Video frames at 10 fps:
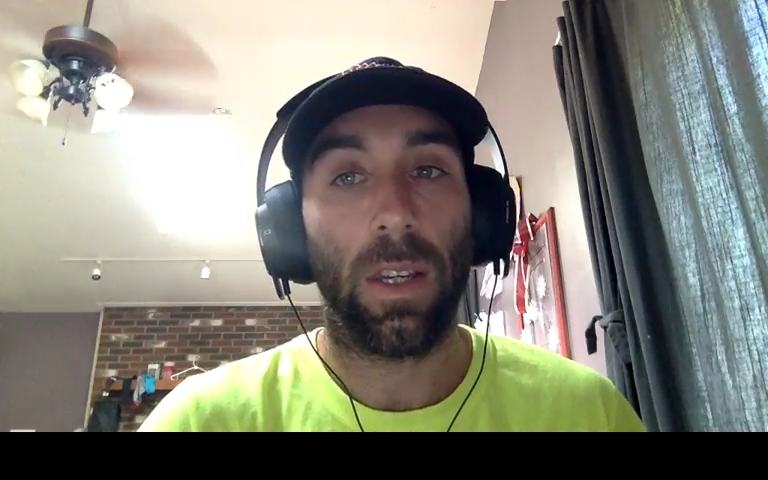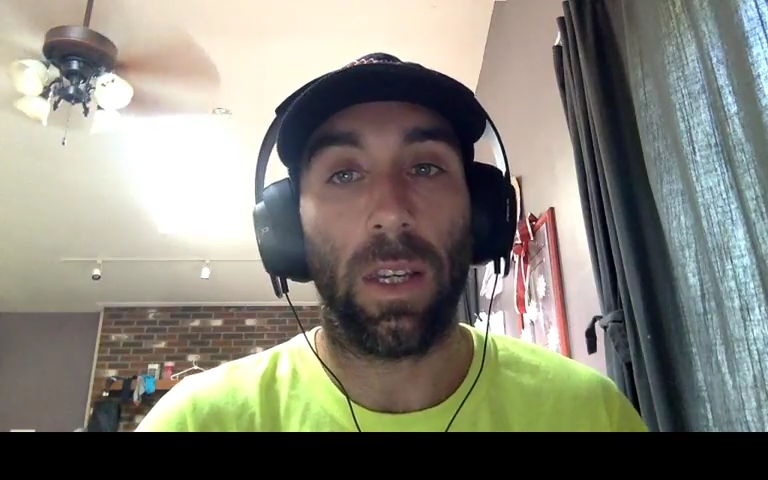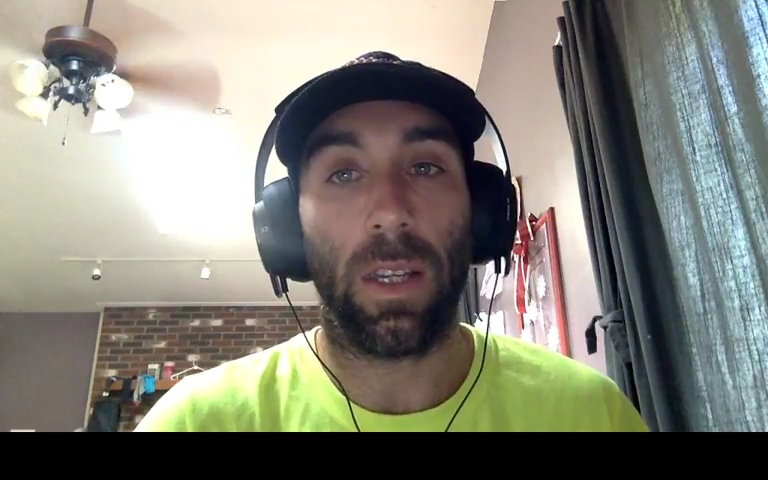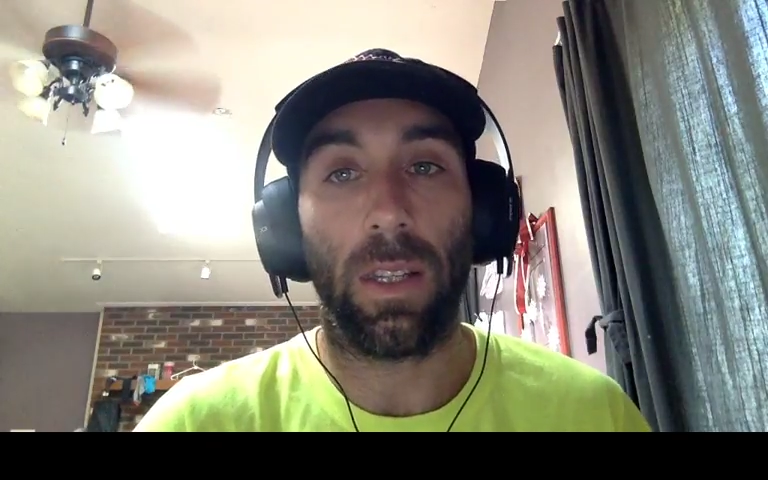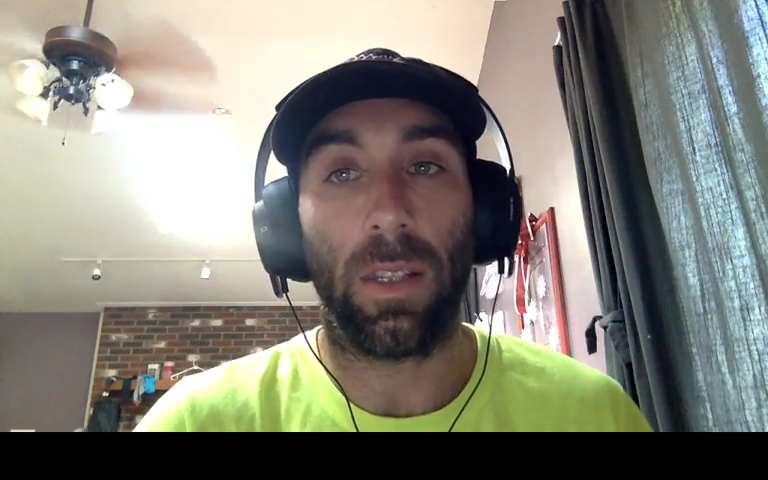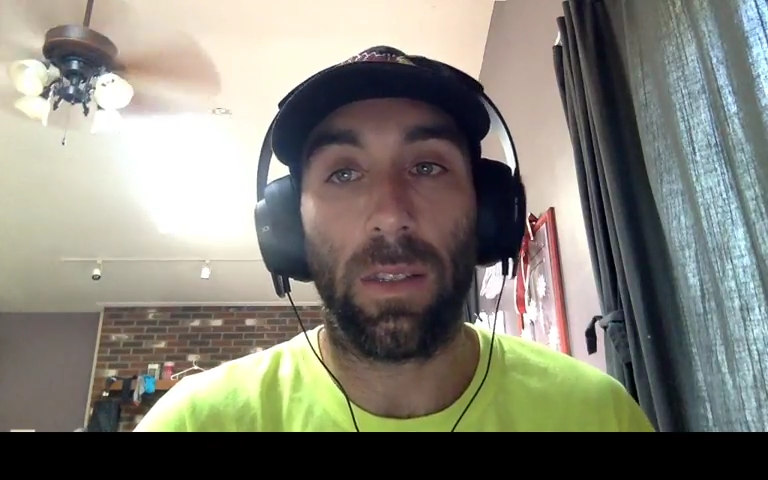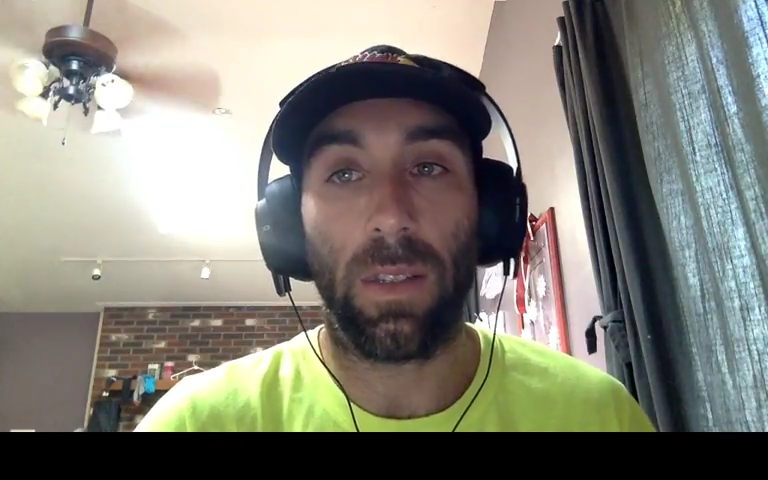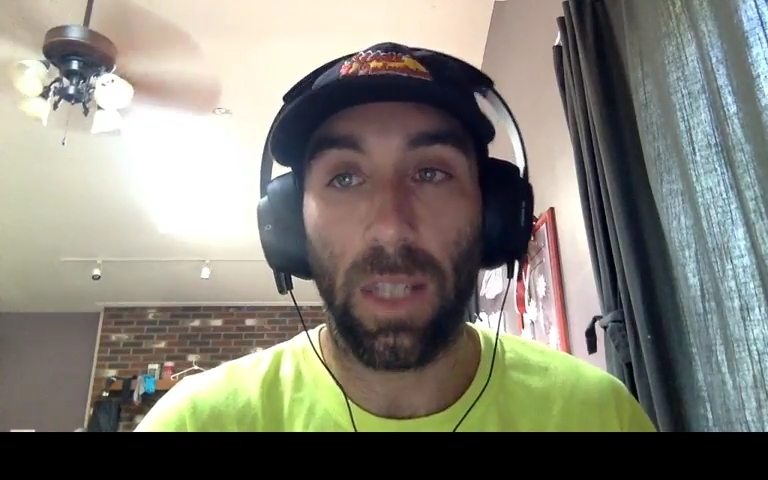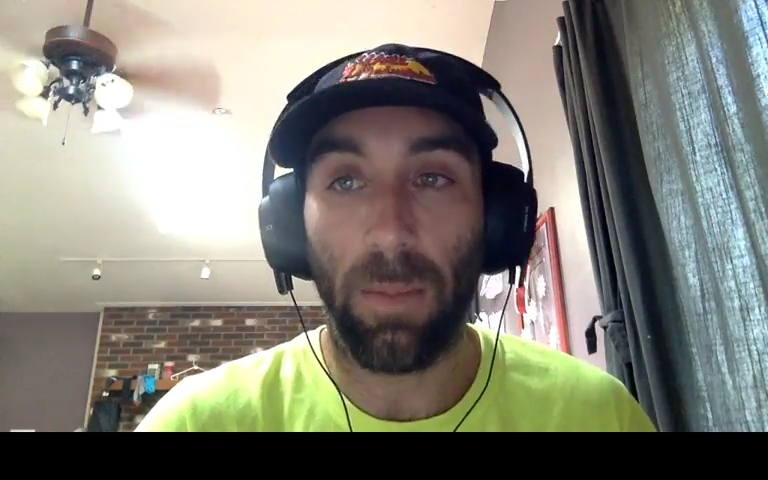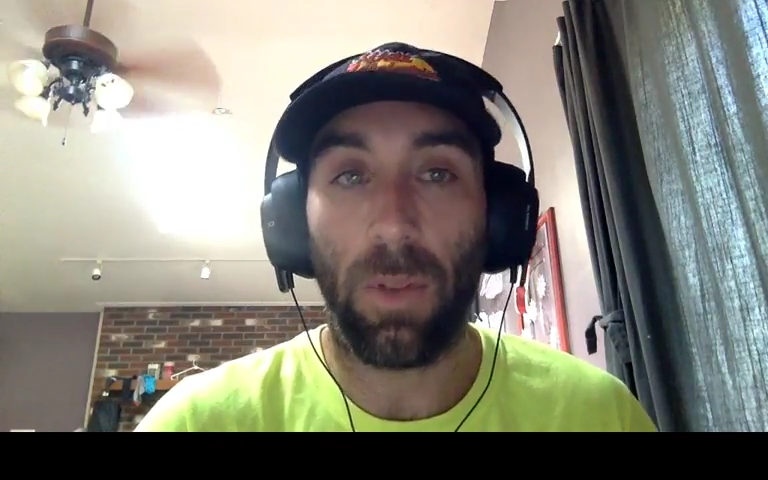and to
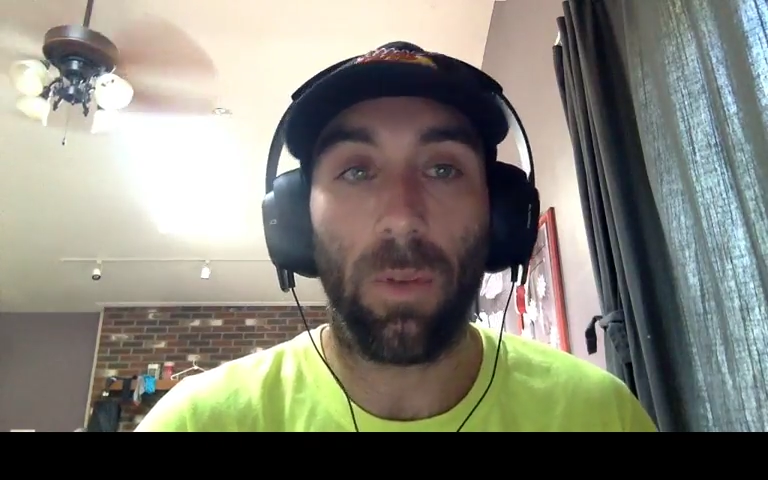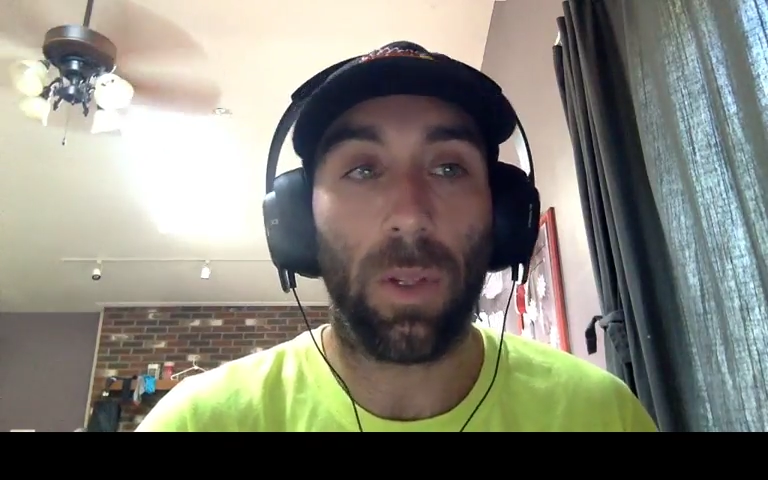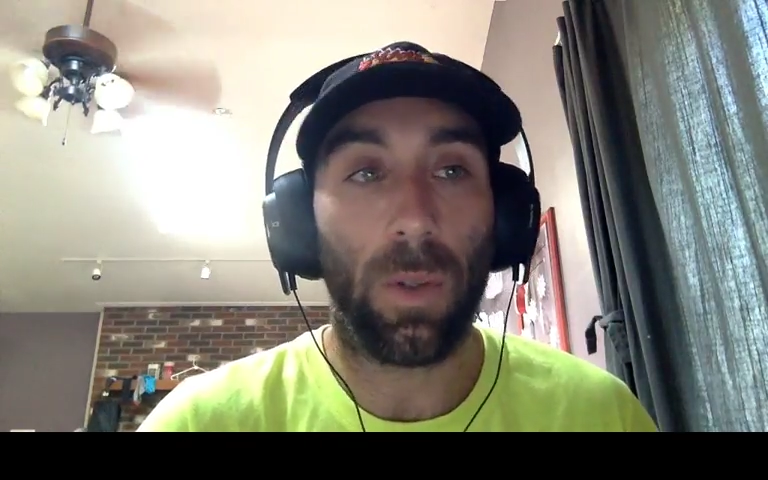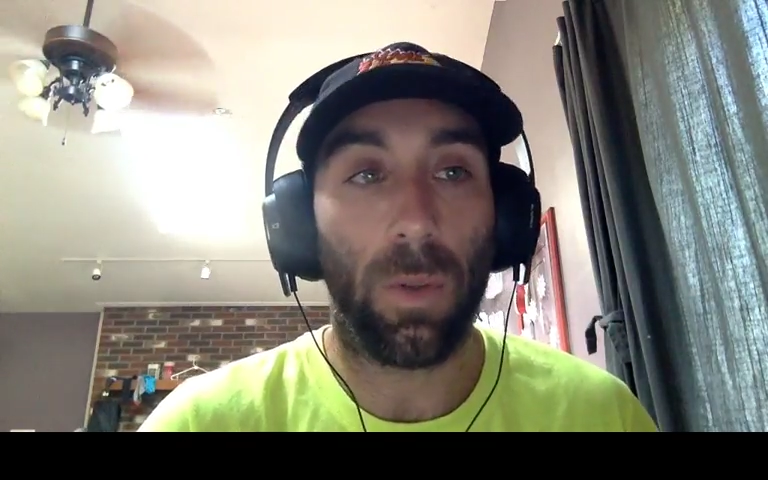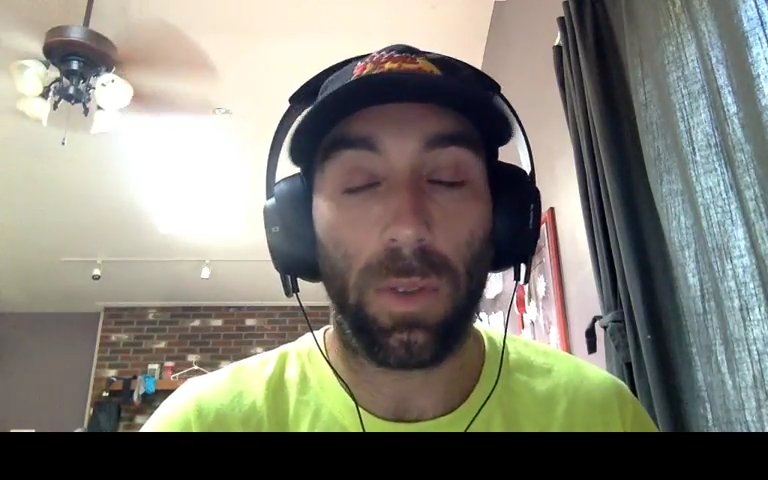keep doing cool